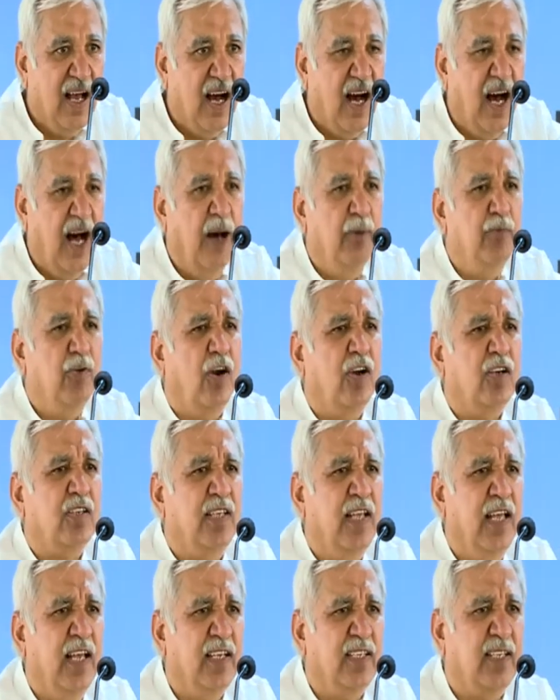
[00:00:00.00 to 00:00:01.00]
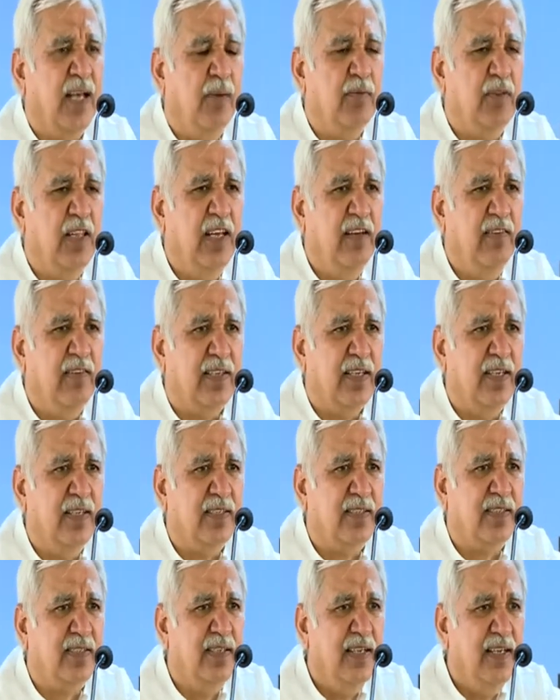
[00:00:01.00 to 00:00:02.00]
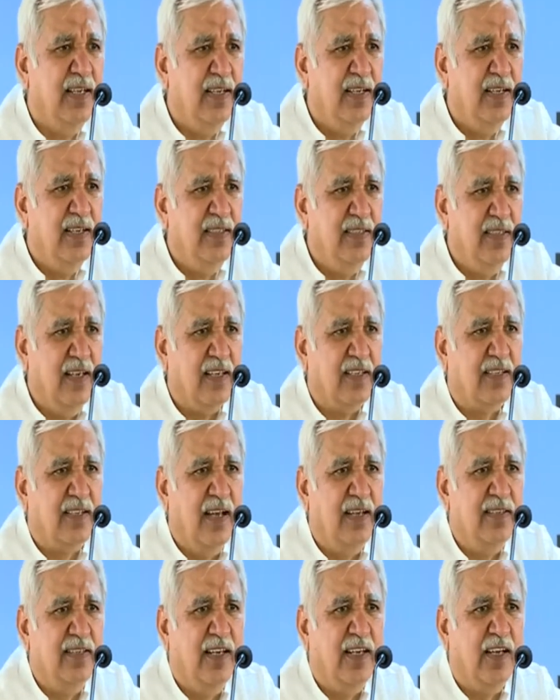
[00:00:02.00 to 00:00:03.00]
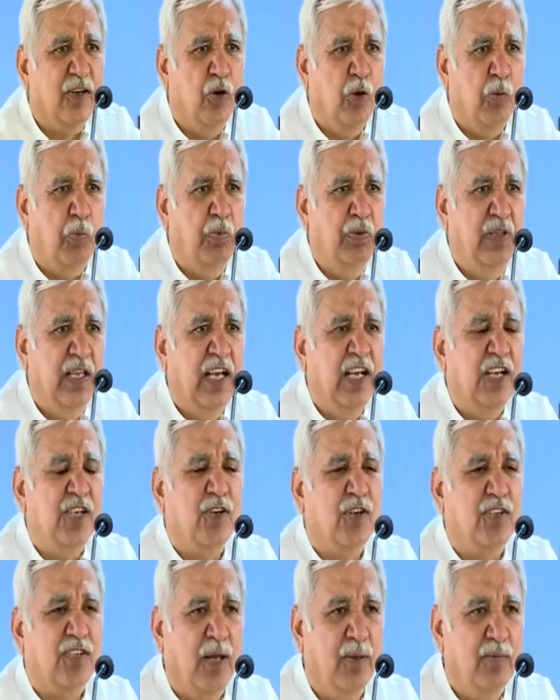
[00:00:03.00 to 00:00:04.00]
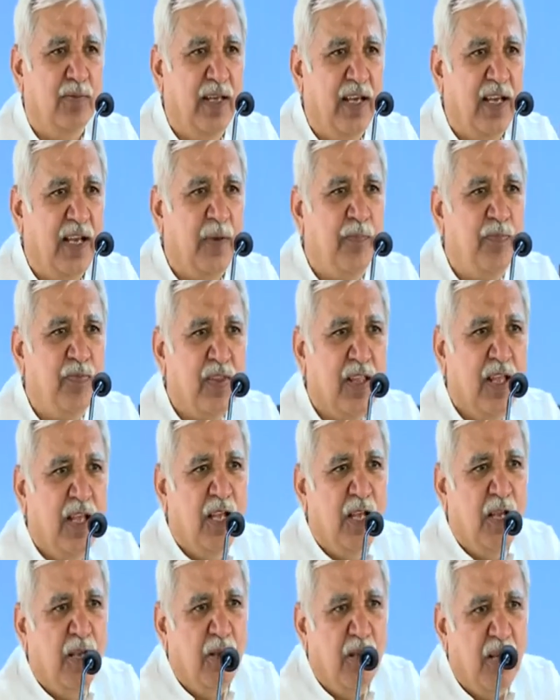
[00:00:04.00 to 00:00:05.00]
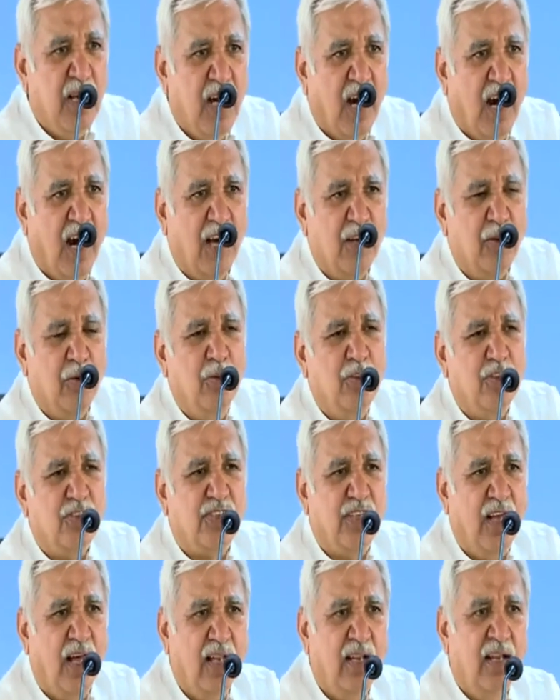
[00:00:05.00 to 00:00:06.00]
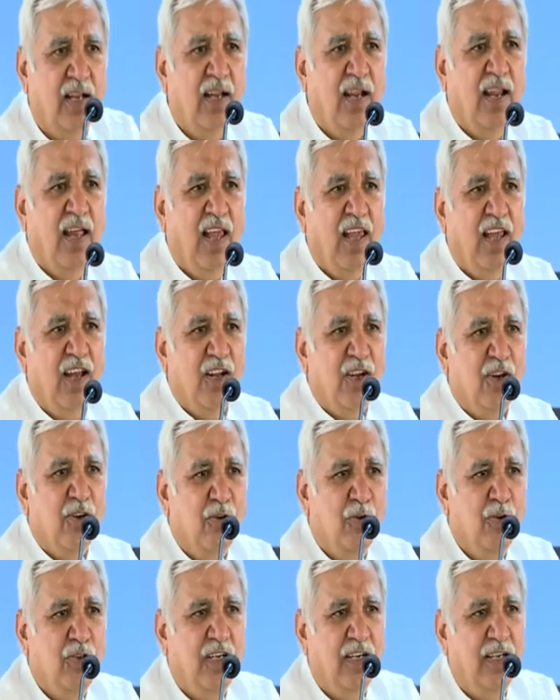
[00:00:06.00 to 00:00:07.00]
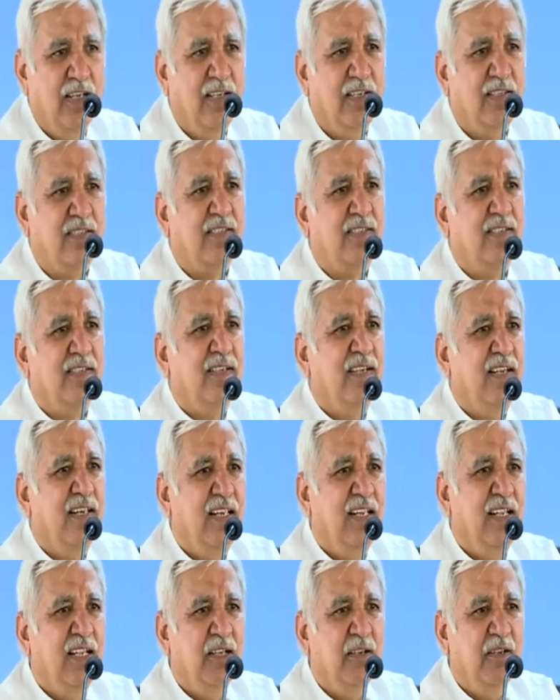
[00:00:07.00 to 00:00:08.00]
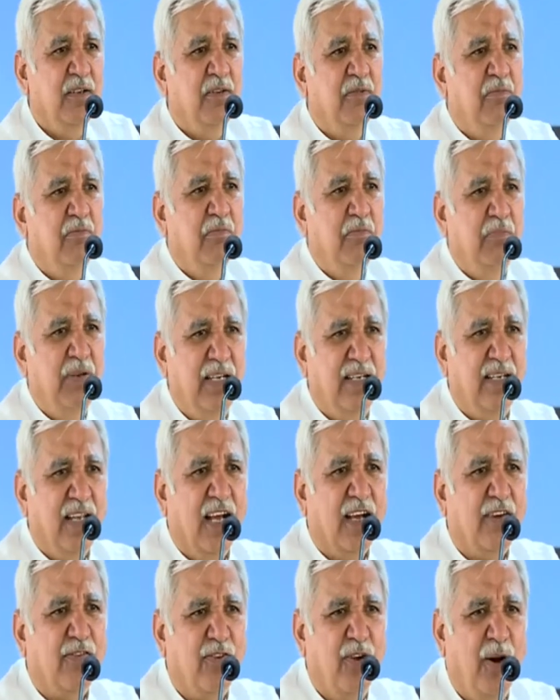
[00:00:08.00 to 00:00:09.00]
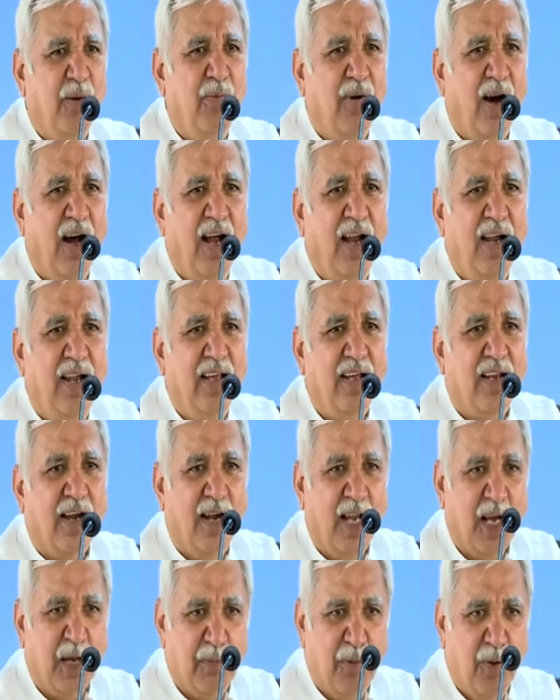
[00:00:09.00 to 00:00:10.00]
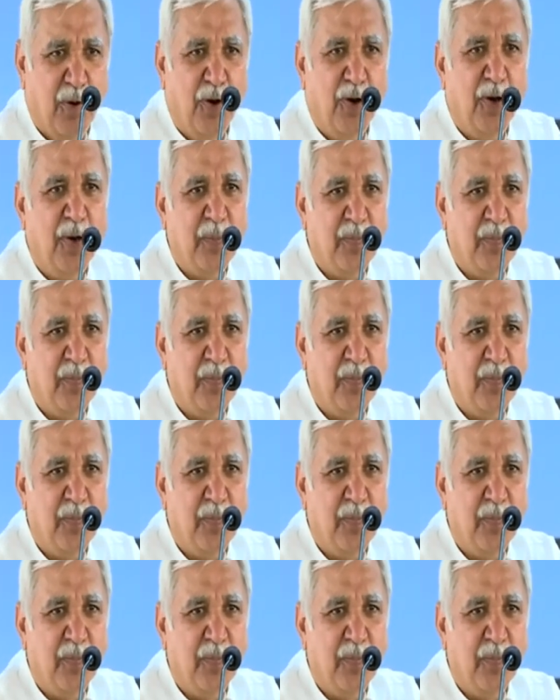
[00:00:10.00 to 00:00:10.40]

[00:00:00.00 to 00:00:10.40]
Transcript: I'm not saying something which is just as a updesh or something. Our own son, who did his B.Tech from IIT Kharagpur,